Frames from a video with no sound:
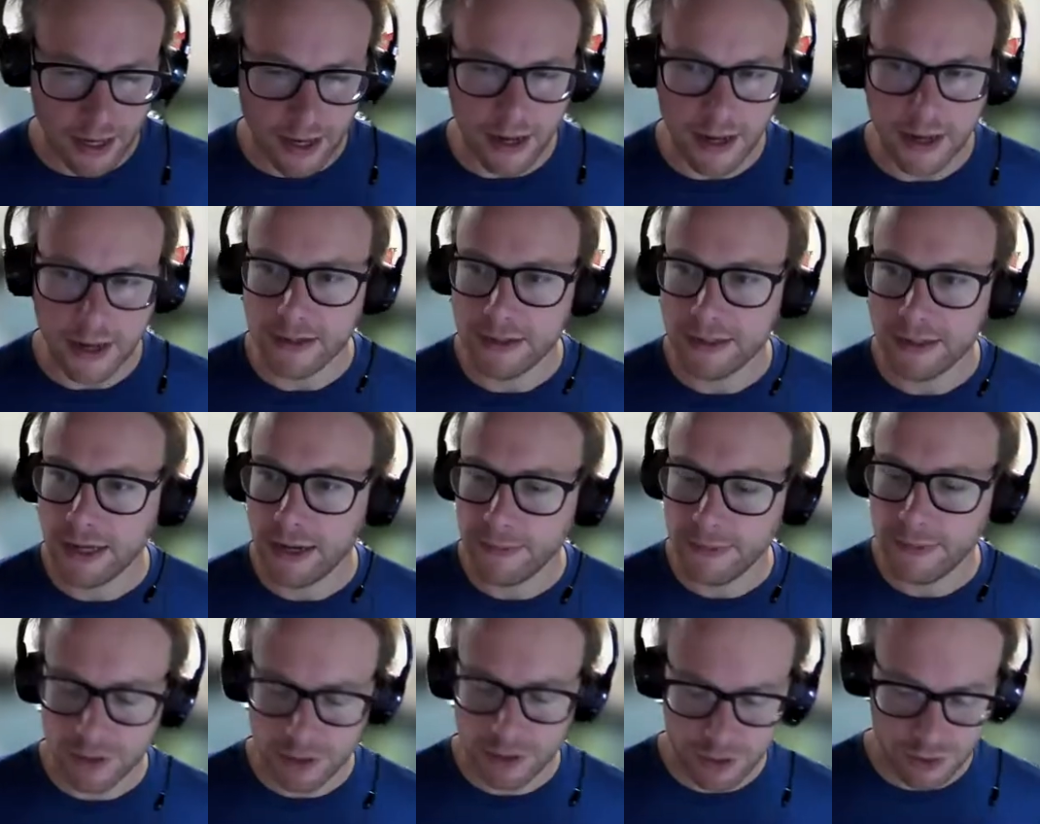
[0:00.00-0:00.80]
and
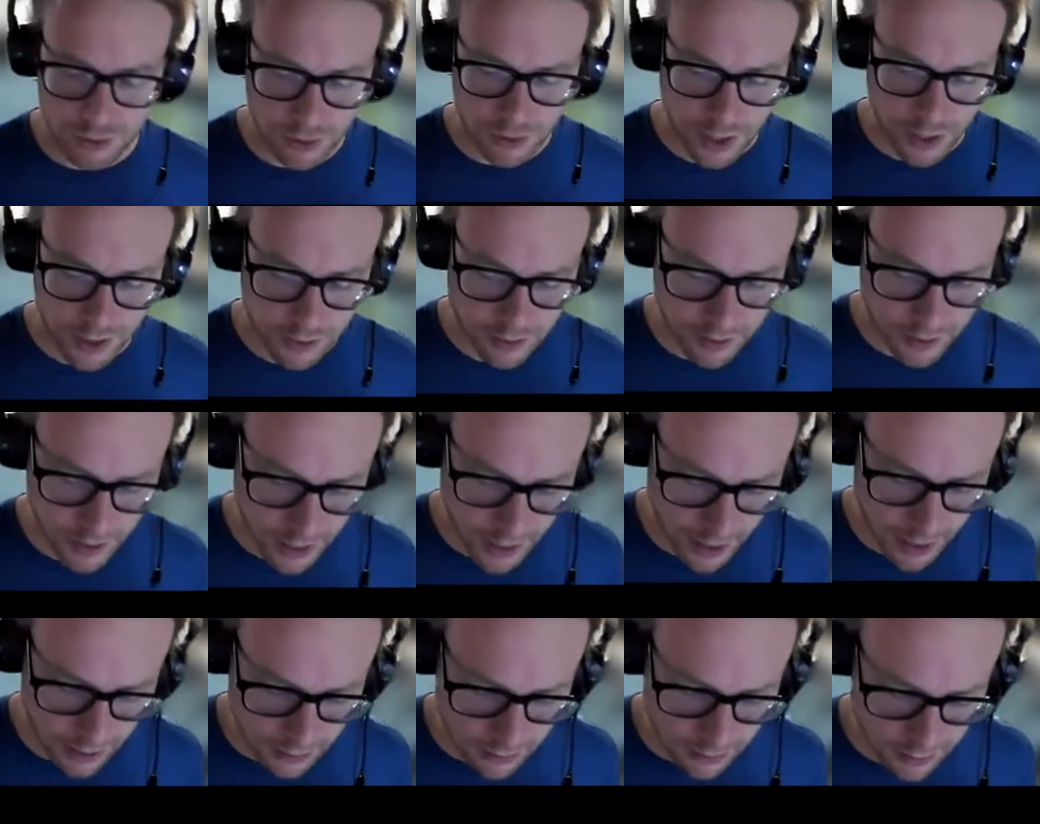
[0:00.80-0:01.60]
demonstrate
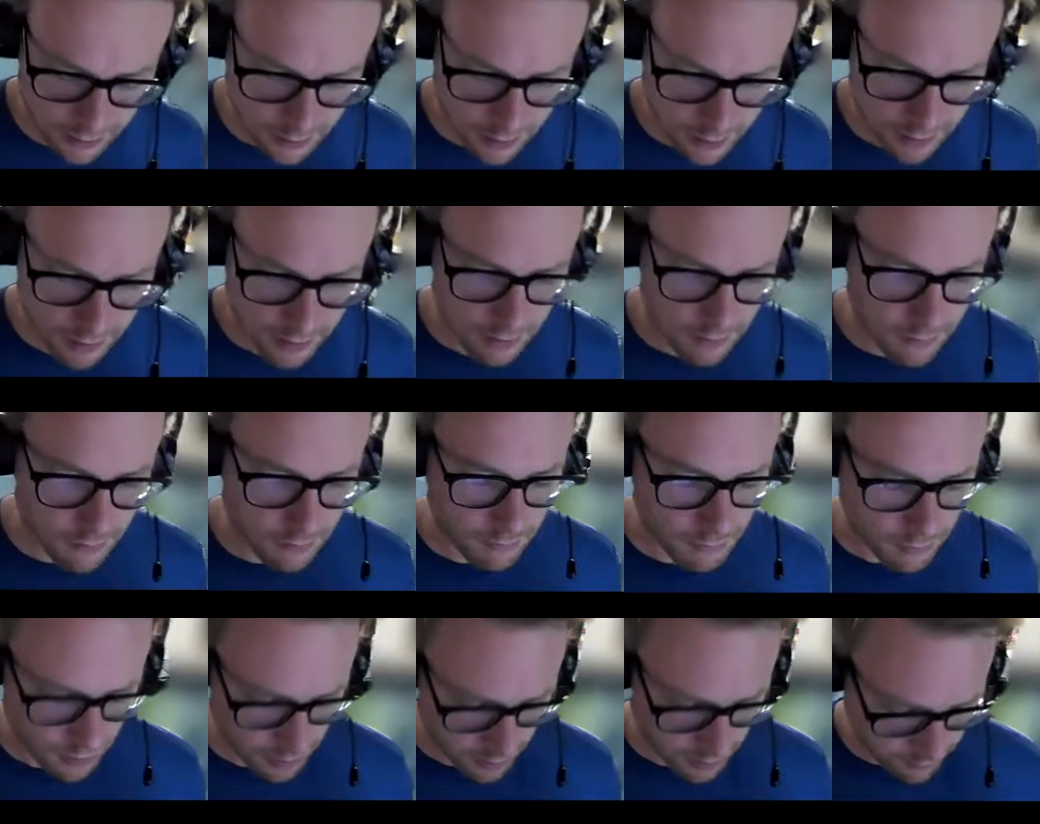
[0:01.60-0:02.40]
that.
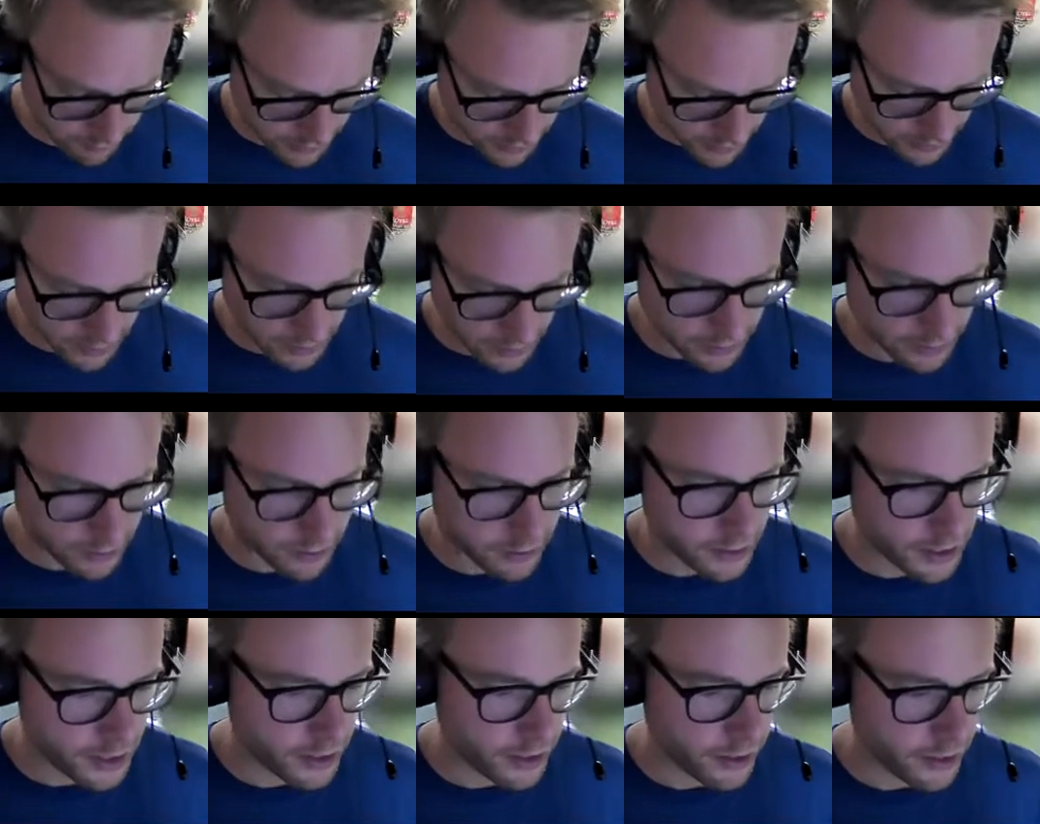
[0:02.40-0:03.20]
Pull up my
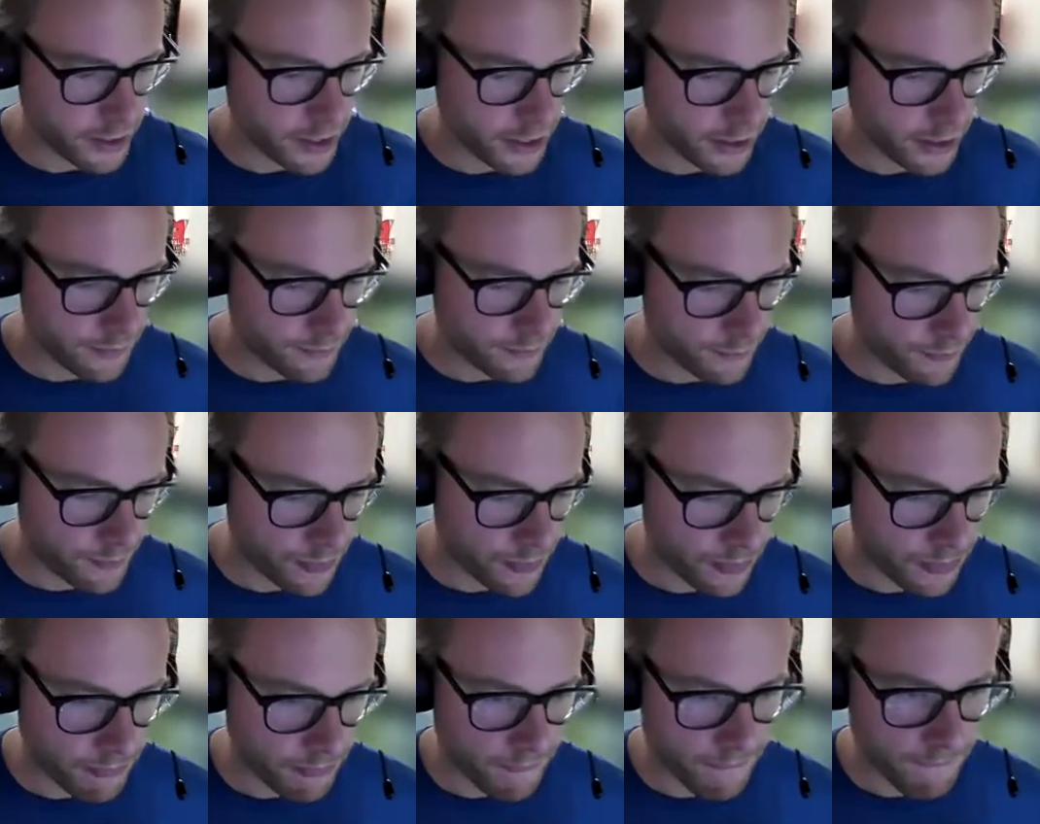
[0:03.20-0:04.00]
calculator here.
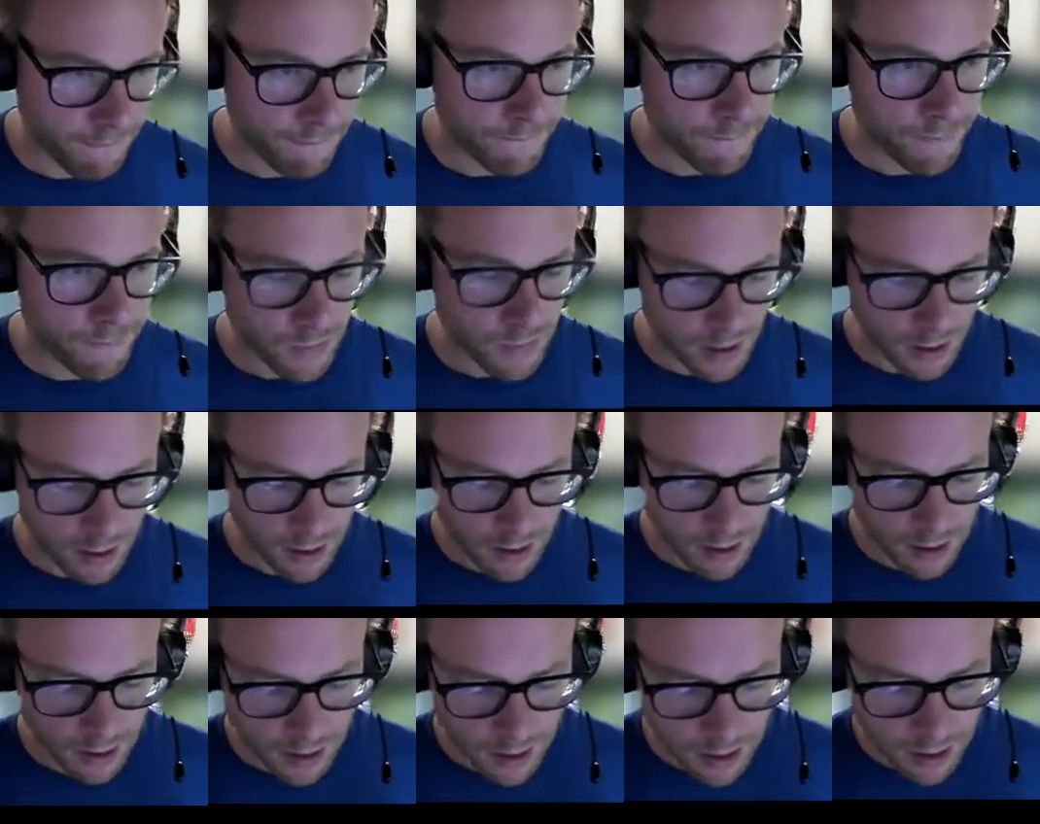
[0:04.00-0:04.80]

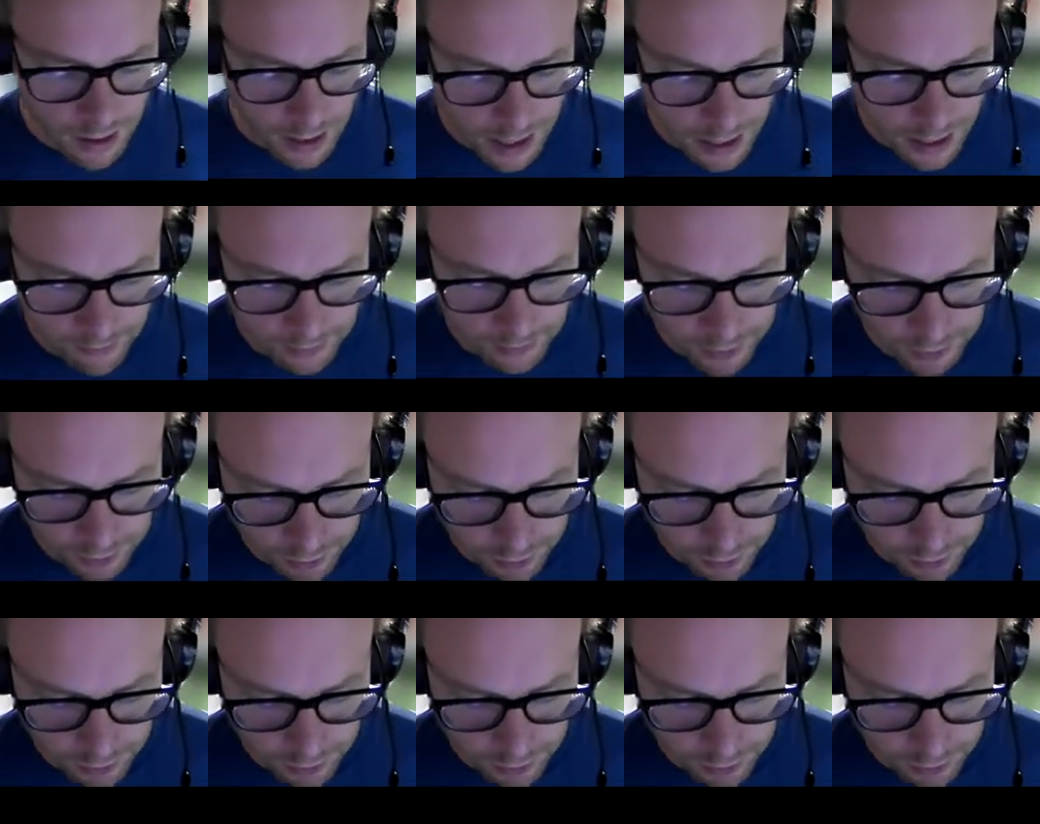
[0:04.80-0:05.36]
I'm going to